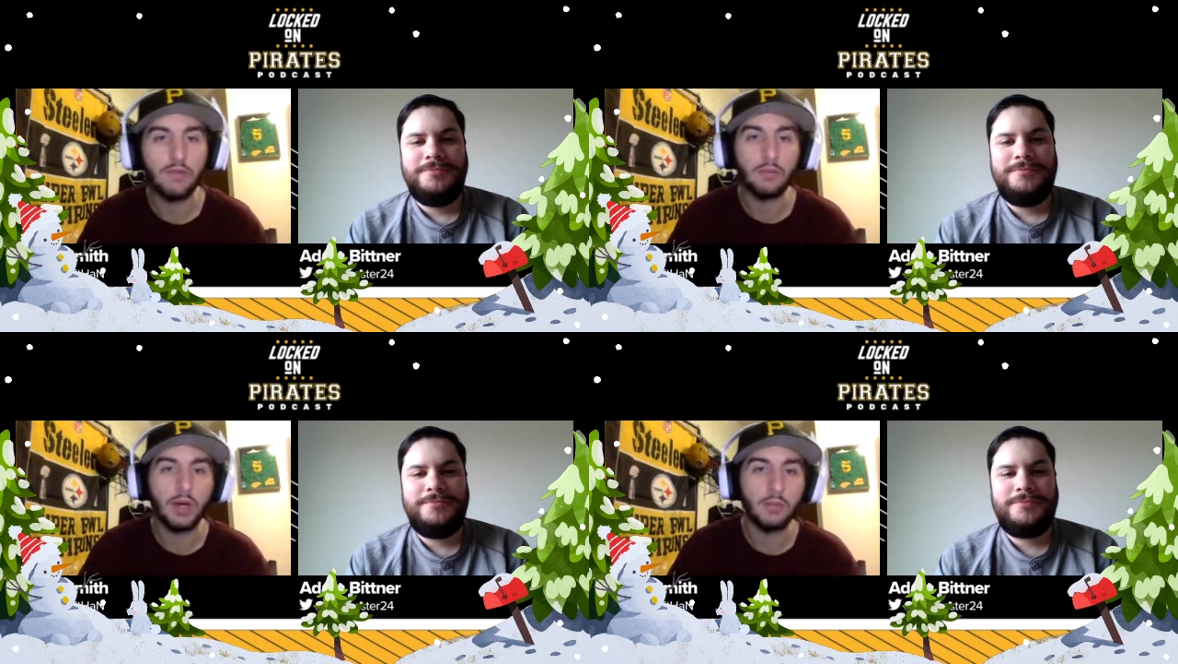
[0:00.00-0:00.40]
Speaker 1: of
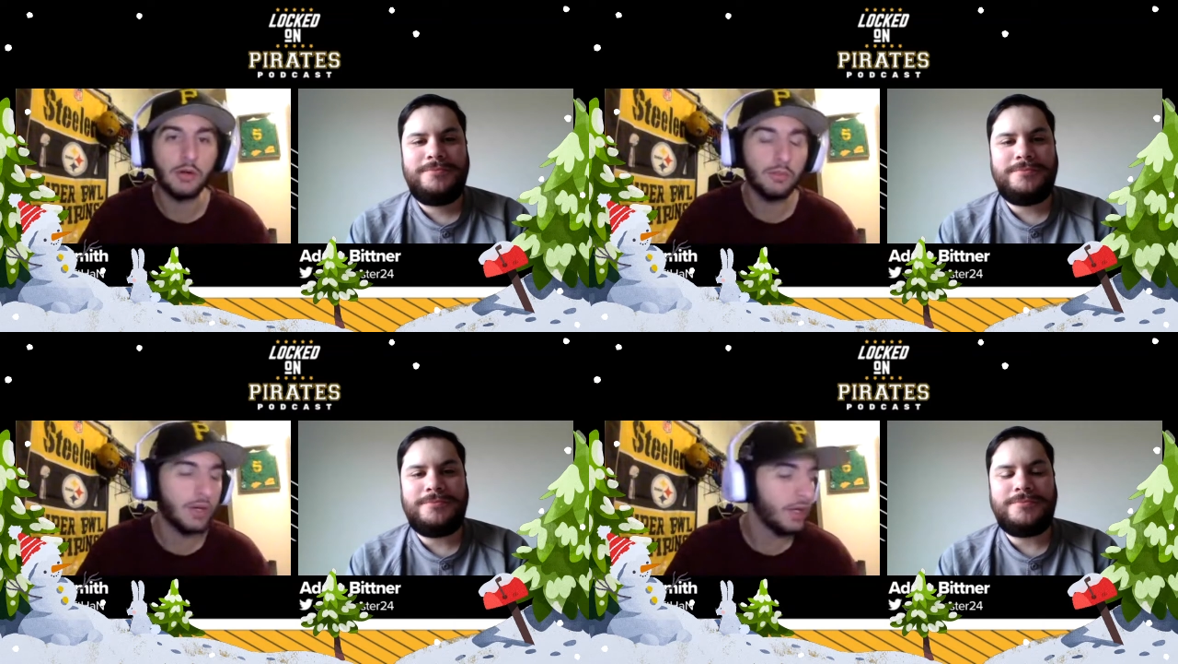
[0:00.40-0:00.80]
a
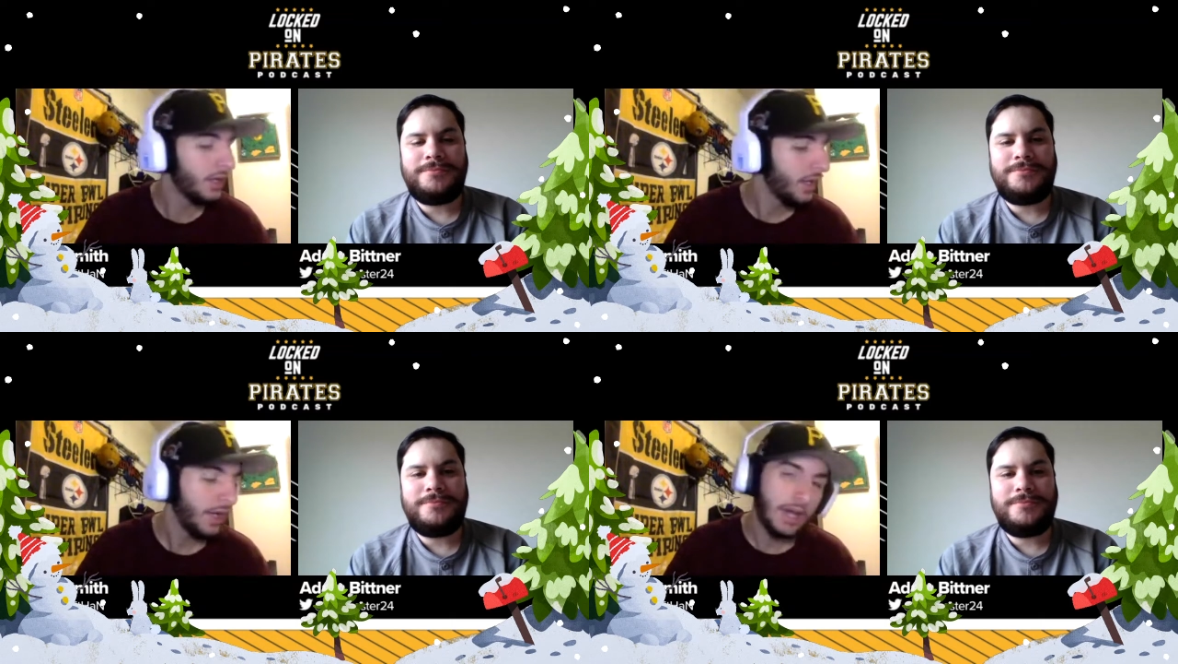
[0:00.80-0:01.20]
bummer. But
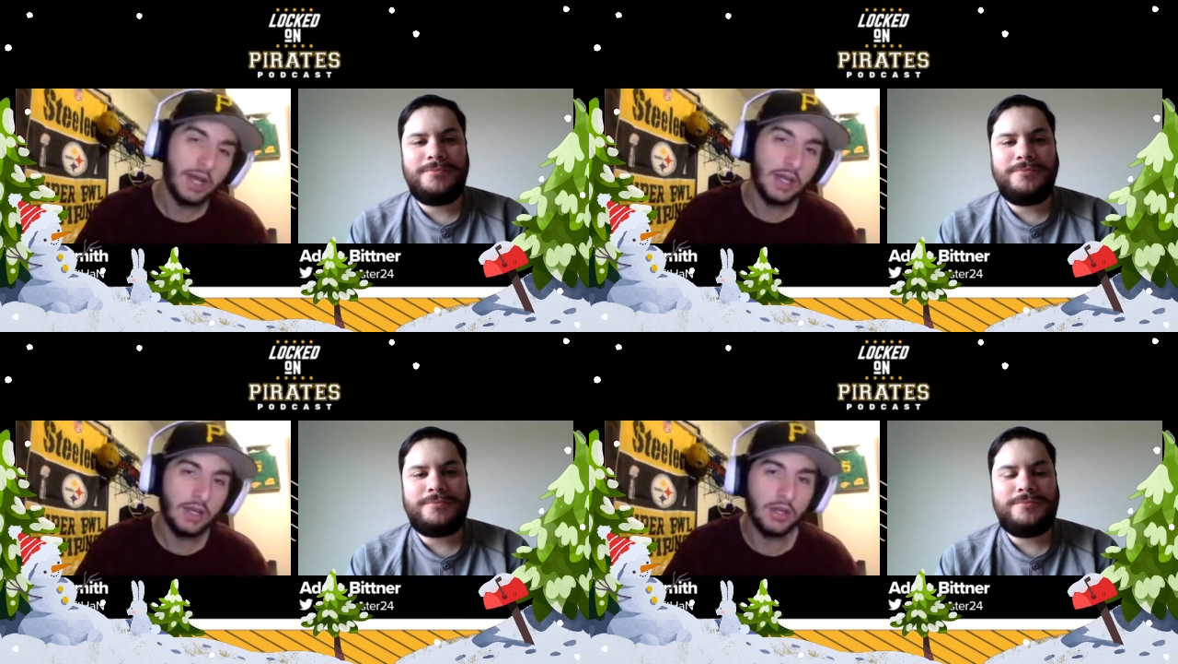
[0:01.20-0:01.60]

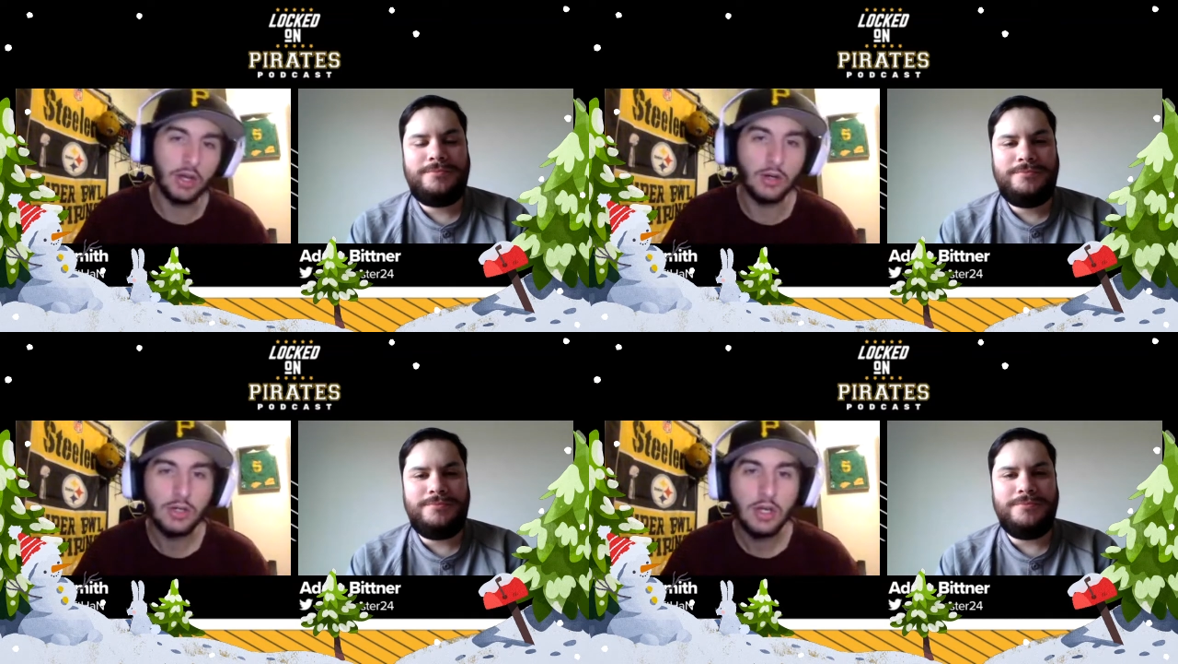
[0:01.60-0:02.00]
hey, you
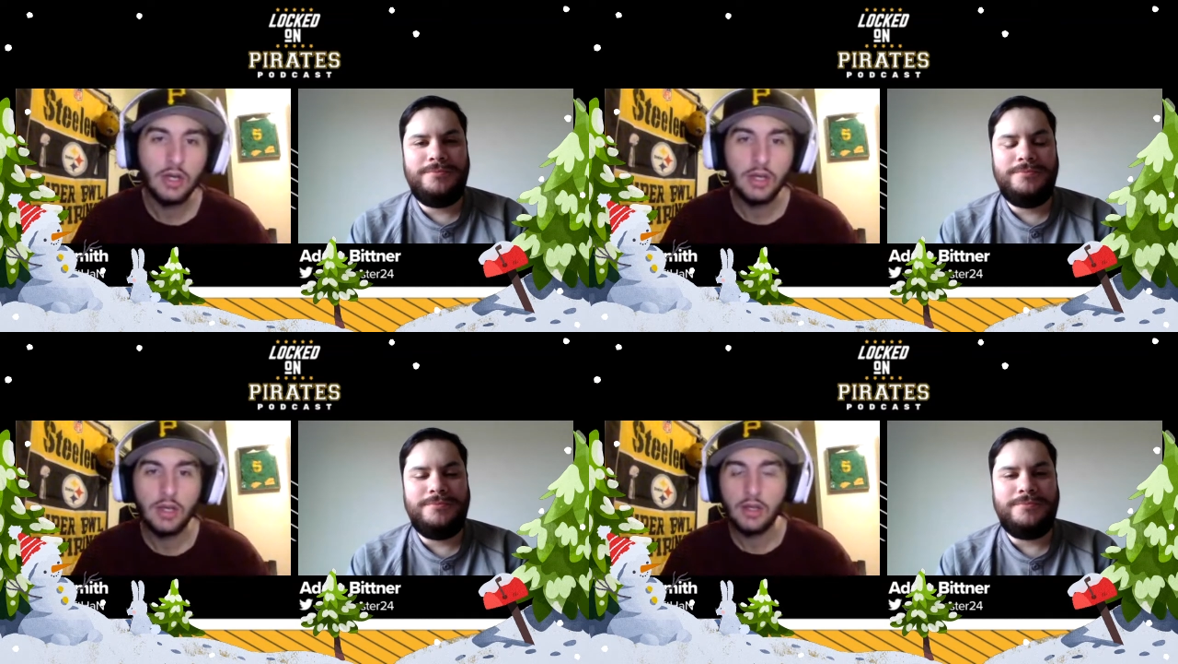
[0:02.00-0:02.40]
know,
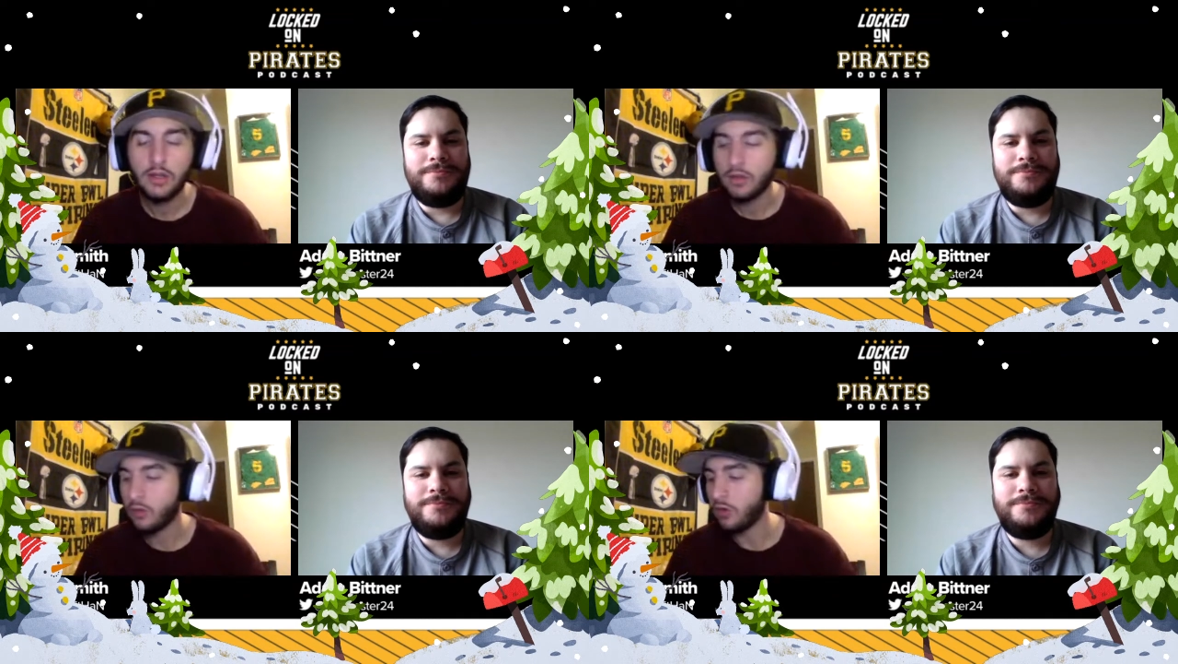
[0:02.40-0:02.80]

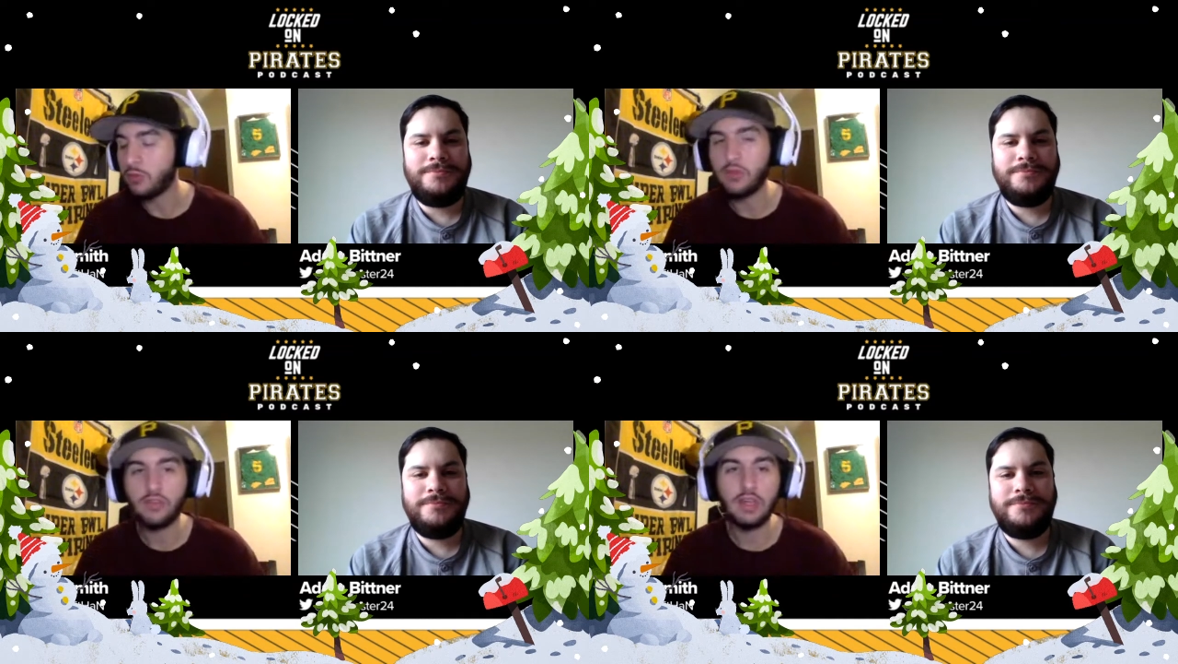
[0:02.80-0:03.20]

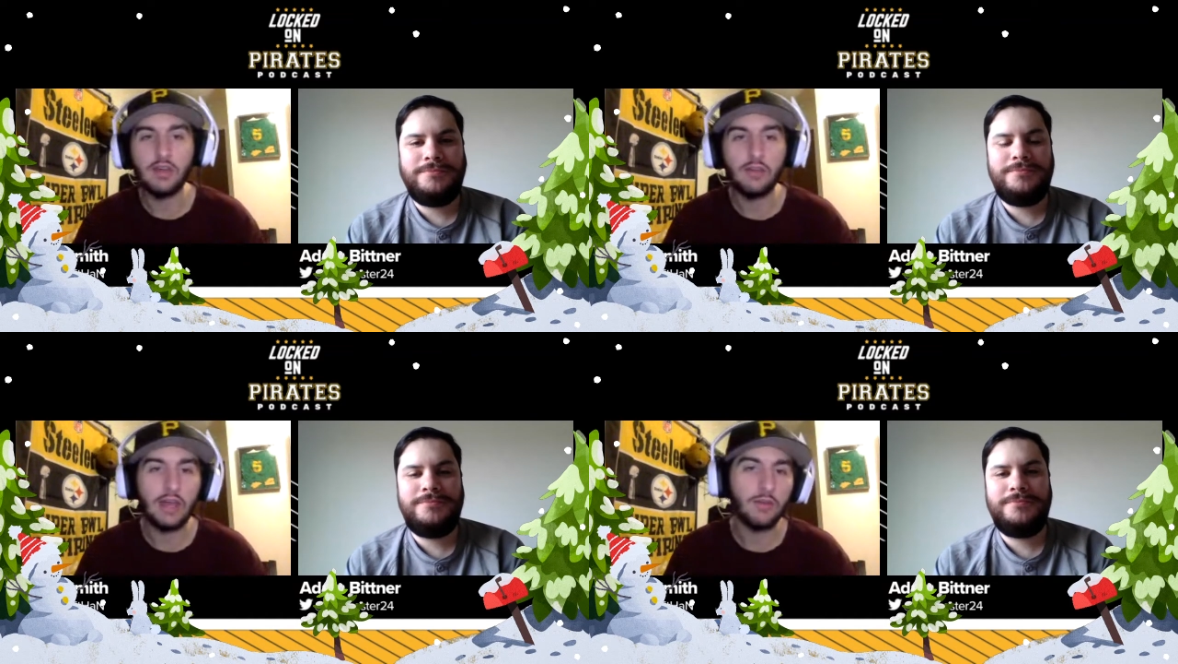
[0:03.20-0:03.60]
Christmas
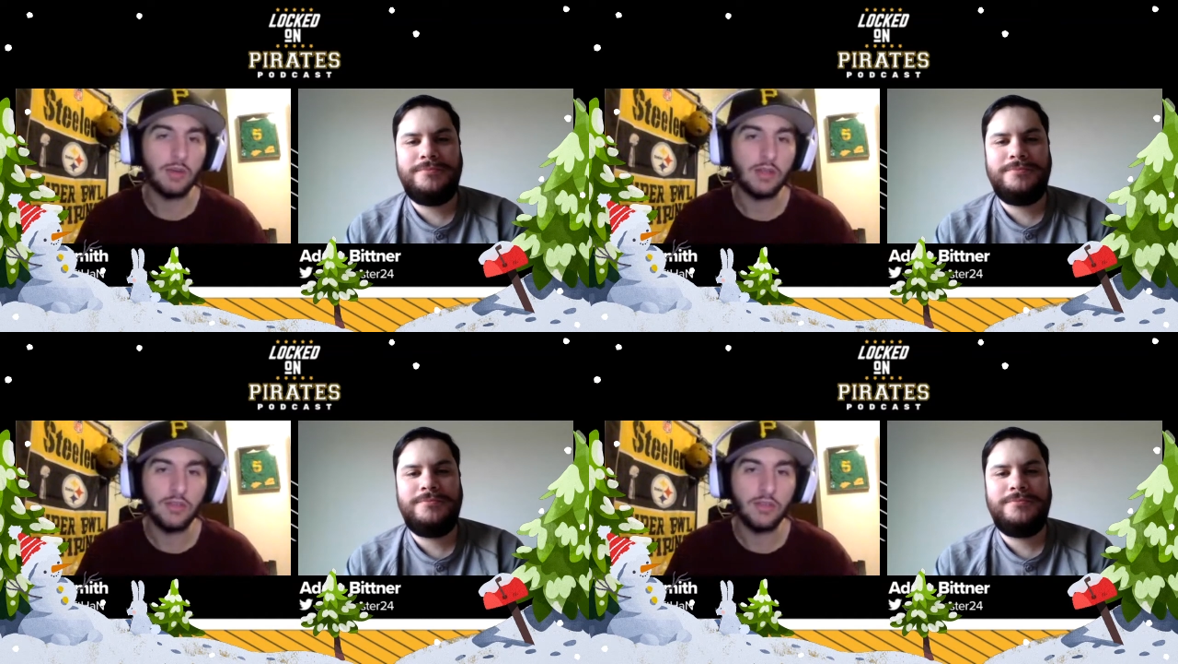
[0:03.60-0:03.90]
Eve, everybody